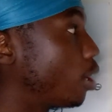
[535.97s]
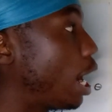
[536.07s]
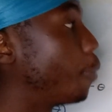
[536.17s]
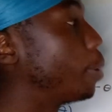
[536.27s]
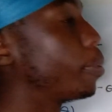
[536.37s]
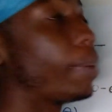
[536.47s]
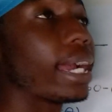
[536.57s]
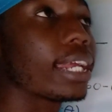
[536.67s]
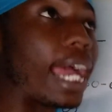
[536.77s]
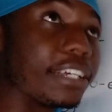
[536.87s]
I remember back
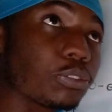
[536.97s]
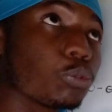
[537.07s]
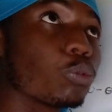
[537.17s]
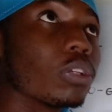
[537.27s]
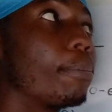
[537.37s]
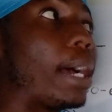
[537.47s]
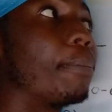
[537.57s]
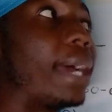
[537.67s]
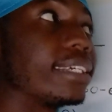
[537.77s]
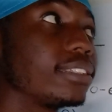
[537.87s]
in high school, my
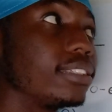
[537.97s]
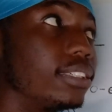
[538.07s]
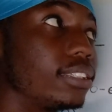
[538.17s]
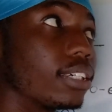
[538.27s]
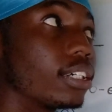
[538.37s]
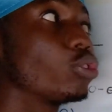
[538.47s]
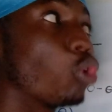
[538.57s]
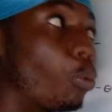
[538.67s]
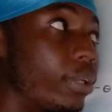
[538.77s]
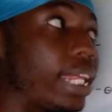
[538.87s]
maths teacher
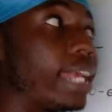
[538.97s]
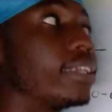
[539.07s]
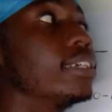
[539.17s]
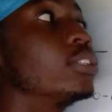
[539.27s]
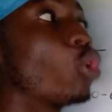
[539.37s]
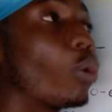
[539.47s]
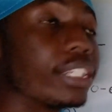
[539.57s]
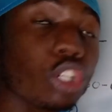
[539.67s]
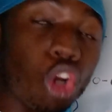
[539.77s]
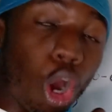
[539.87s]
told me that it's always
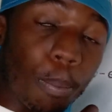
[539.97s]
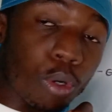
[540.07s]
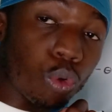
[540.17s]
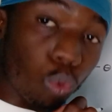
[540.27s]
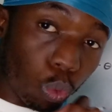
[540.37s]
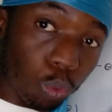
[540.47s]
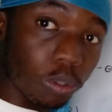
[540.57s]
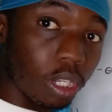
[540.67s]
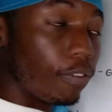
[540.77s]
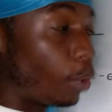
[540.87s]
a common rule. But